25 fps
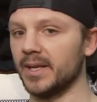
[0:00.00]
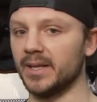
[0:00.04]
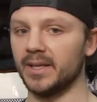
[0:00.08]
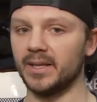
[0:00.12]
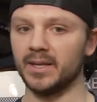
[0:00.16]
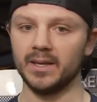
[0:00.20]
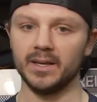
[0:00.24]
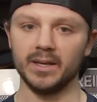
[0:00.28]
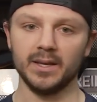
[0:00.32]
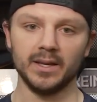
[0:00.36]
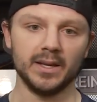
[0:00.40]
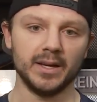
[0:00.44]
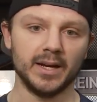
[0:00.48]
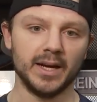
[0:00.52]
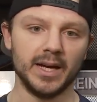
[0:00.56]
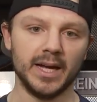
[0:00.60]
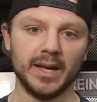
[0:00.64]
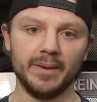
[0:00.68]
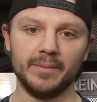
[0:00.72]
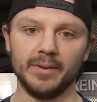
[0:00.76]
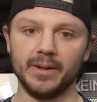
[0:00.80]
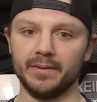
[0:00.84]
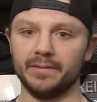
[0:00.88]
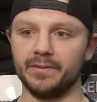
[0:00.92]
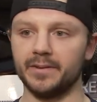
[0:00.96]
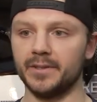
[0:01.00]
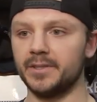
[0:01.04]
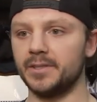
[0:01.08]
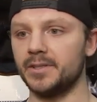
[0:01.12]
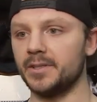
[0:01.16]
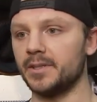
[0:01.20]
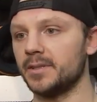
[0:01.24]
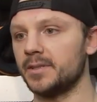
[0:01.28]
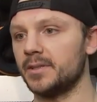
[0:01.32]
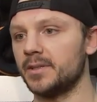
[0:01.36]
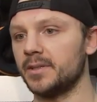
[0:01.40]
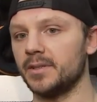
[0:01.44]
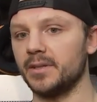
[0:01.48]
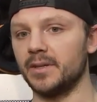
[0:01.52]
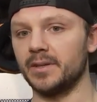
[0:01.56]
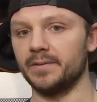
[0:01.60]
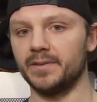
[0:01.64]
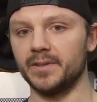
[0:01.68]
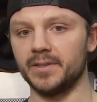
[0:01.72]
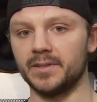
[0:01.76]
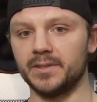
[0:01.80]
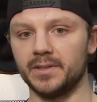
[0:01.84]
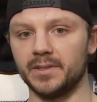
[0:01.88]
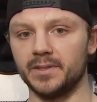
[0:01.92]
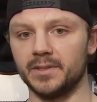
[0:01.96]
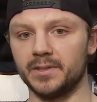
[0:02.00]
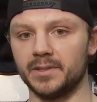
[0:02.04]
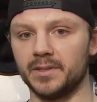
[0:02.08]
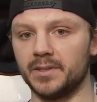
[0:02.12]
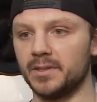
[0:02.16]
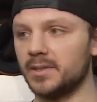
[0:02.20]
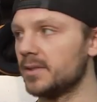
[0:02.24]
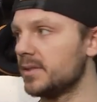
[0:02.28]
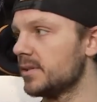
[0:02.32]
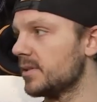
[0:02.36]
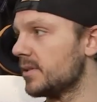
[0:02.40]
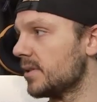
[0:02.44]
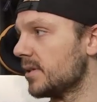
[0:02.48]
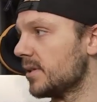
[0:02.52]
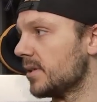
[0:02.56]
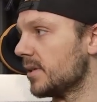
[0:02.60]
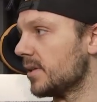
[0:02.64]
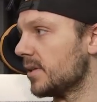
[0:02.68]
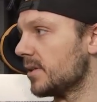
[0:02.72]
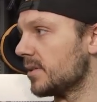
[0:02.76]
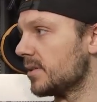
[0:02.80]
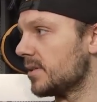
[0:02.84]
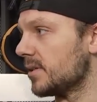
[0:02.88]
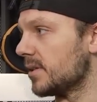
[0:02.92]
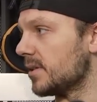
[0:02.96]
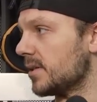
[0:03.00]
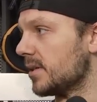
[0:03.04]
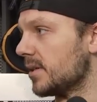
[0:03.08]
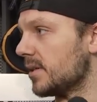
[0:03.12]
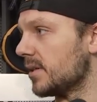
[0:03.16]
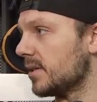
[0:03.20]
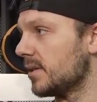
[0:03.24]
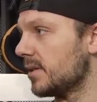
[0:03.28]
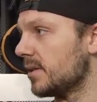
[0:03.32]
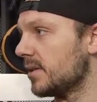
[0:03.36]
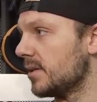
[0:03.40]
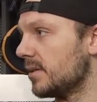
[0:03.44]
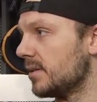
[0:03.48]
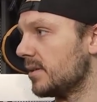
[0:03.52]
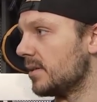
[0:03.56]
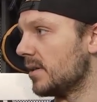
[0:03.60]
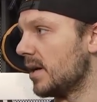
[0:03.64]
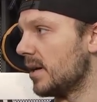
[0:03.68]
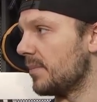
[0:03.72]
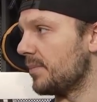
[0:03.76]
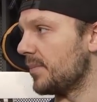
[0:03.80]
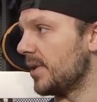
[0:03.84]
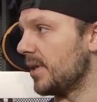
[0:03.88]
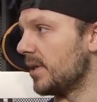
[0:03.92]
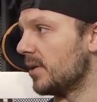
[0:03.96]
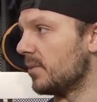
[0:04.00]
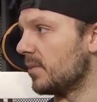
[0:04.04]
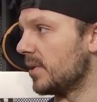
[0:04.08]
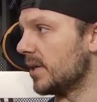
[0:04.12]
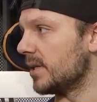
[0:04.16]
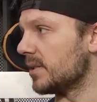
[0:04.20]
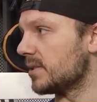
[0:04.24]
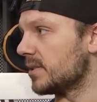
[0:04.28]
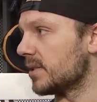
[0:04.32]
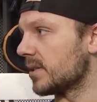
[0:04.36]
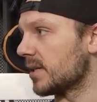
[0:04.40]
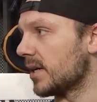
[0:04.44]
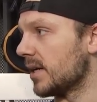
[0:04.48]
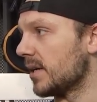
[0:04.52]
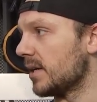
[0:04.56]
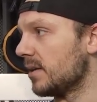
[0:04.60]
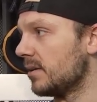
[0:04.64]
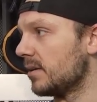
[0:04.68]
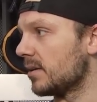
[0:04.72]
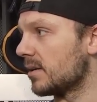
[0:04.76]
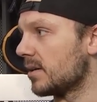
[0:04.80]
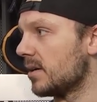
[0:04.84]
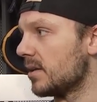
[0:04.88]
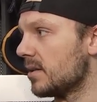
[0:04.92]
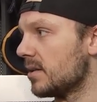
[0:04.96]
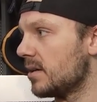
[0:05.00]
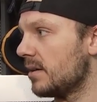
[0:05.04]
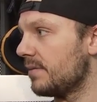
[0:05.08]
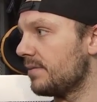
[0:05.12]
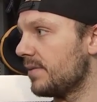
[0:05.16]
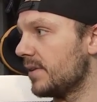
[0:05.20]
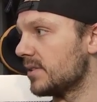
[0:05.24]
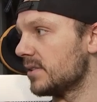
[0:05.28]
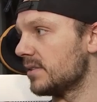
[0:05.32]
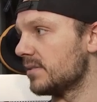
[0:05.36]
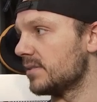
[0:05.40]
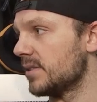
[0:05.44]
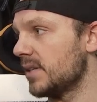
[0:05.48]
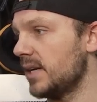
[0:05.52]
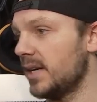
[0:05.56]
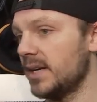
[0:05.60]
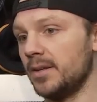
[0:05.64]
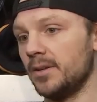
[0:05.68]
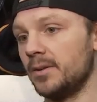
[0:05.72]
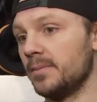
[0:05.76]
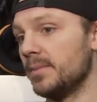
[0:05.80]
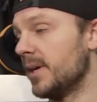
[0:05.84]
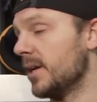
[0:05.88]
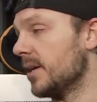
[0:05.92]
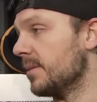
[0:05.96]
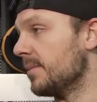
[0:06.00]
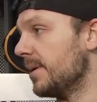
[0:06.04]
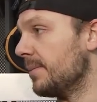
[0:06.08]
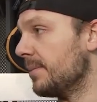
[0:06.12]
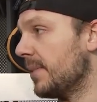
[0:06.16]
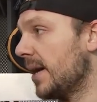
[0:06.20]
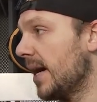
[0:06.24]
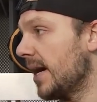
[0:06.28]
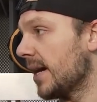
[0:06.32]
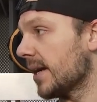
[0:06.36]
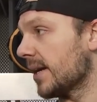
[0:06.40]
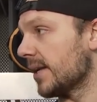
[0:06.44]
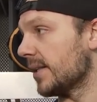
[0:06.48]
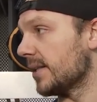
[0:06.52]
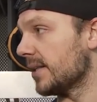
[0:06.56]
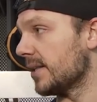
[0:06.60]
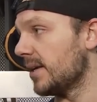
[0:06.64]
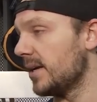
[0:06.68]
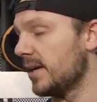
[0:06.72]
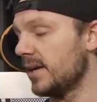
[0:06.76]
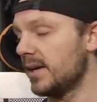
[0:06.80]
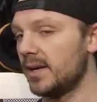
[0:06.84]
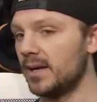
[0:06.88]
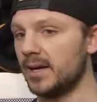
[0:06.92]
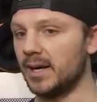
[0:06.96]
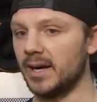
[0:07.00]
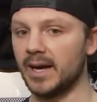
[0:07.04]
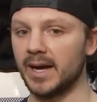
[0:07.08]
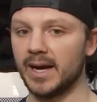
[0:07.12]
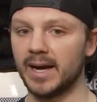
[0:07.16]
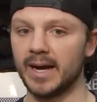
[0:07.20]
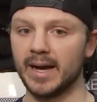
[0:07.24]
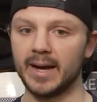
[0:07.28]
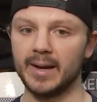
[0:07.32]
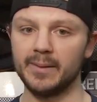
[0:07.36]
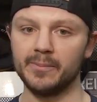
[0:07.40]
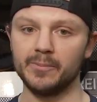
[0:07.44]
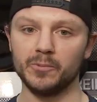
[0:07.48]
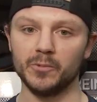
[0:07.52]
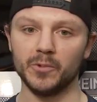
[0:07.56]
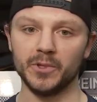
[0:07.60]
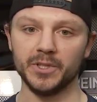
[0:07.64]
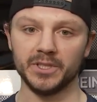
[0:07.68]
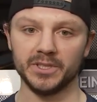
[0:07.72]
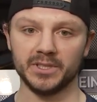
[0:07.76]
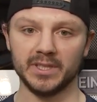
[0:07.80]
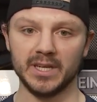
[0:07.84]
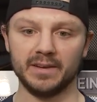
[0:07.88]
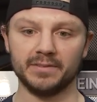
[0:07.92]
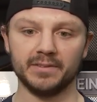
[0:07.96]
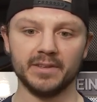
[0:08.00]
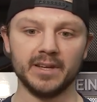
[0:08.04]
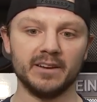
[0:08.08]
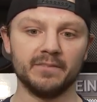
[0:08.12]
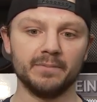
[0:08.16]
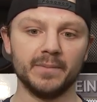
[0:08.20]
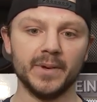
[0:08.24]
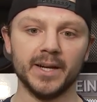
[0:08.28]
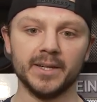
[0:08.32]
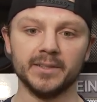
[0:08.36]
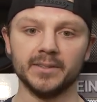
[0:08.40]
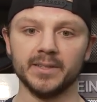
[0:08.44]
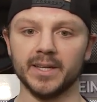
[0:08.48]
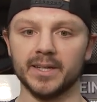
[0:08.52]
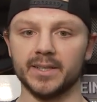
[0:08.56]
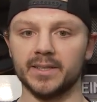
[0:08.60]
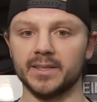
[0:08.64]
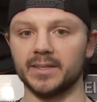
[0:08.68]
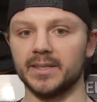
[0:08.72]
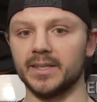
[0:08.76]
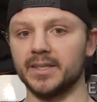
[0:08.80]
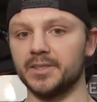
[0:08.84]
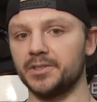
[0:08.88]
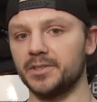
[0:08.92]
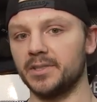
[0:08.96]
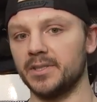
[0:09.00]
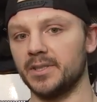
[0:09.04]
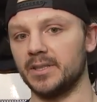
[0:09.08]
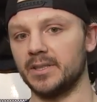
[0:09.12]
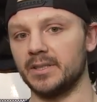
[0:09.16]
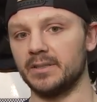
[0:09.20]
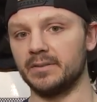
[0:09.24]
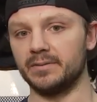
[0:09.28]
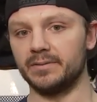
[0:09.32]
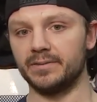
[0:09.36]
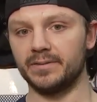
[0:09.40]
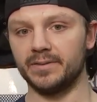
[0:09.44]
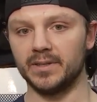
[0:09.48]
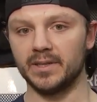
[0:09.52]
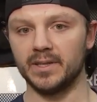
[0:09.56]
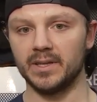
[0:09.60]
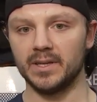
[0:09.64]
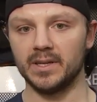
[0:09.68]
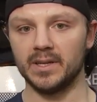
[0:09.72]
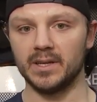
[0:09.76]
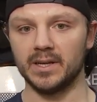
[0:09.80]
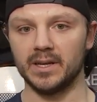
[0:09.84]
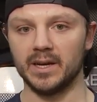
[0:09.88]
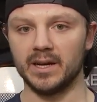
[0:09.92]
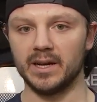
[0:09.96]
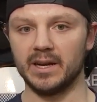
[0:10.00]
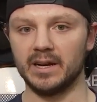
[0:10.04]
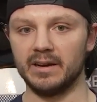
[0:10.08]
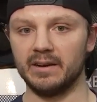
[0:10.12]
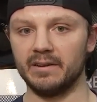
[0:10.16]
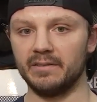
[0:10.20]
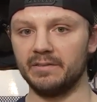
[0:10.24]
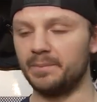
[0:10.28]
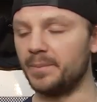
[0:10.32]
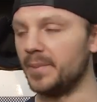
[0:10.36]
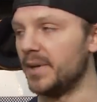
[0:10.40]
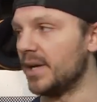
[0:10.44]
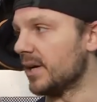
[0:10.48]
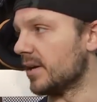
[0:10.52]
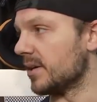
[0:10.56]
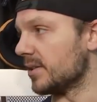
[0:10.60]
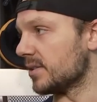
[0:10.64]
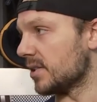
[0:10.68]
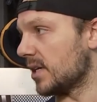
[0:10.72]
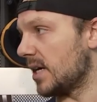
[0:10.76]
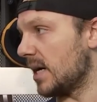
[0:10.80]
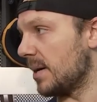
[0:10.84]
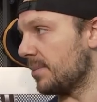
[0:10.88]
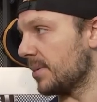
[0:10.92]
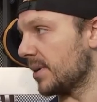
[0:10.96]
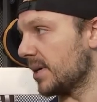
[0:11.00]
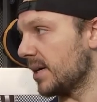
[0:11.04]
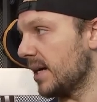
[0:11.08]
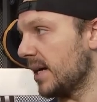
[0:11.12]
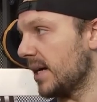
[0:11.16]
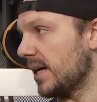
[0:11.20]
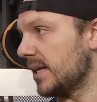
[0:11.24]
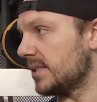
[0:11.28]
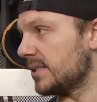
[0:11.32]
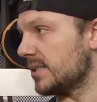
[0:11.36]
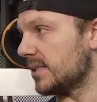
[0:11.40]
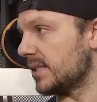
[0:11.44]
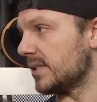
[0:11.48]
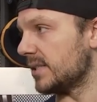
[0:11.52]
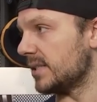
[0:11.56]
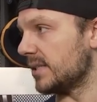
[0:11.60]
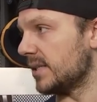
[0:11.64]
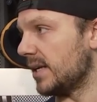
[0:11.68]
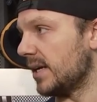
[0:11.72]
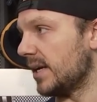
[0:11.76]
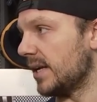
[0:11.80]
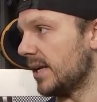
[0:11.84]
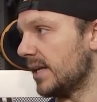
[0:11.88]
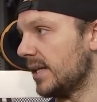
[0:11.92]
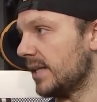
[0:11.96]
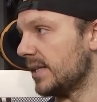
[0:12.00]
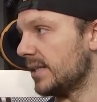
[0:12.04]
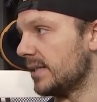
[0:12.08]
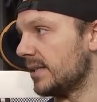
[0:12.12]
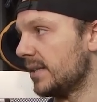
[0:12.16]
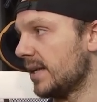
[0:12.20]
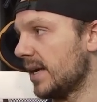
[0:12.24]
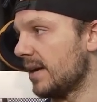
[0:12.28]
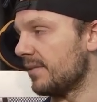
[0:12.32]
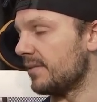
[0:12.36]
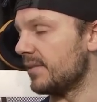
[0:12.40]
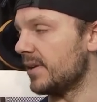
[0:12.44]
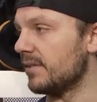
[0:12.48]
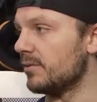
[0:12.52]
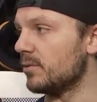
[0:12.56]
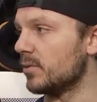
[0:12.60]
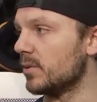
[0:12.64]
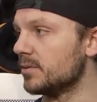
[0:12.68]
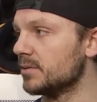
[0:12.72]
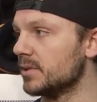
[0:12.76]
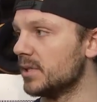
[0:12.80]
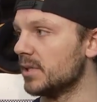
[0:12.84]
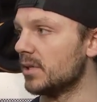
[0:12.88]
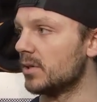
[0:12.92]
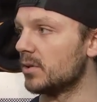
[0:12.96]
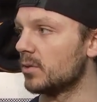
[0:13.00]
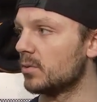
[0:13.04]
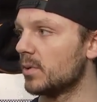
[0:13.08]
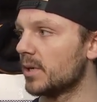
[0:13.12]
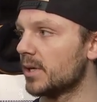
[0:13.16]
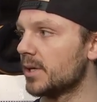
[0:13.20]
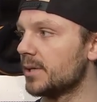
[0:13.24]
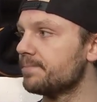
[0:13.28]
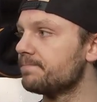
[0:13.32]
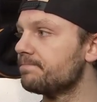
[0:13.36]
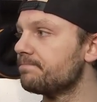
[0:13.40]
But I mean, if it's your turn to not be the one to kind of look on the offensive side, you better be back. And we just have to have better recognition of being on top of guys and having everyone reload quicker.